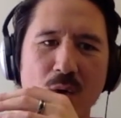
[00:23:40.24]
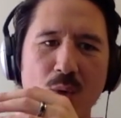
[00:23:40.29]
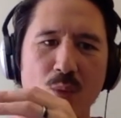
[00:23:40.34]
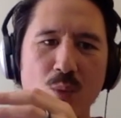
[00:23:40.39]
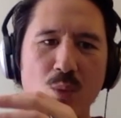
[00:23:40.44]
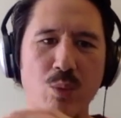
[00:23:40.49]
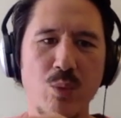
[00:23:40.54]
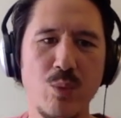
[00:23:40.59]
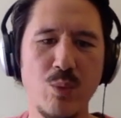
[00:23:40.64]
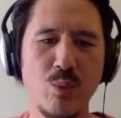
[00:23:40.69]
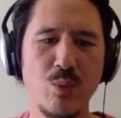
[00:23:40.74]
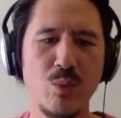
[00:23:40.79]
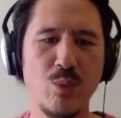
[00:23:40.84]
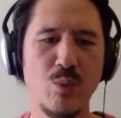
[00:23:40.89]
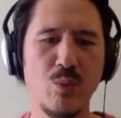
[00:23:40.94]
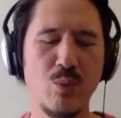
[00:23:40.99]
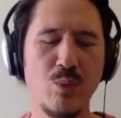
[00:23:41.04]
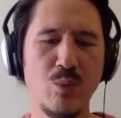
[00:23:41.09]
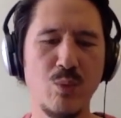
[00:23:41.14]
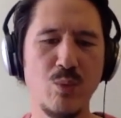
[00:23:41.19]

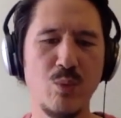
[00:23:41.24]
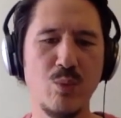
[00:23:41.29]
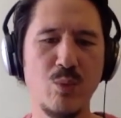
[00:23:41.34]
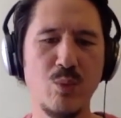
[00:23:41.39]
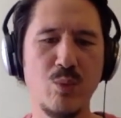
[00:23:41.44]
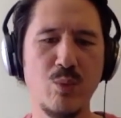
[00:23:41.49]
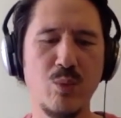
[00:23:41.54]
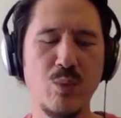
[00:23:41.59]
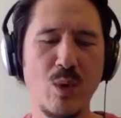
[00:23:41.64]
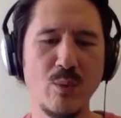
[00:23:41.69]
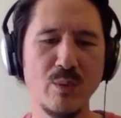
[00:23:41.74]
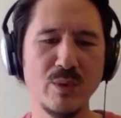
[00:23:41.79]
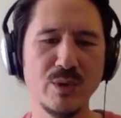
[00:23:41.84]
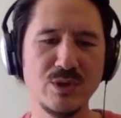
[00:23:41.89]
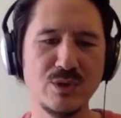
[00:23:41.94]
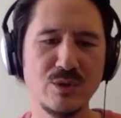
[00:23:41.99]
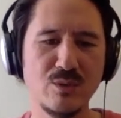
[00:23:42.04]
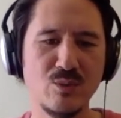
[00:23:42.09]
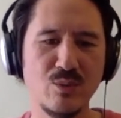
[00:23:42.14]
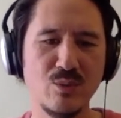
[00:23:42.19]
What
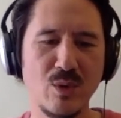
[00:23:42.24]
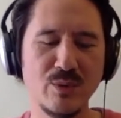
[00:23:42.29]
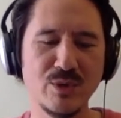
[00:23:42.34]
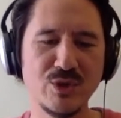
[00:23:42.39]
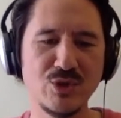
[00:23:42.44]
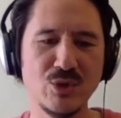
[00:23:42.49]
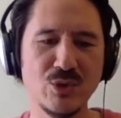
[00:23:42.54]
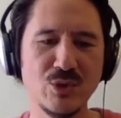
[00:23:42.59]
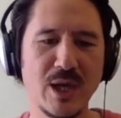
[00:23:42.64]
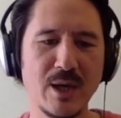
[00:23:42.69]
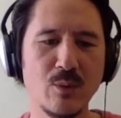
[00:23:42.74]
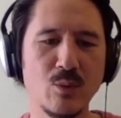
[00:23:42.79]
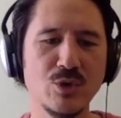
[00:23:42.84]
was what was you like?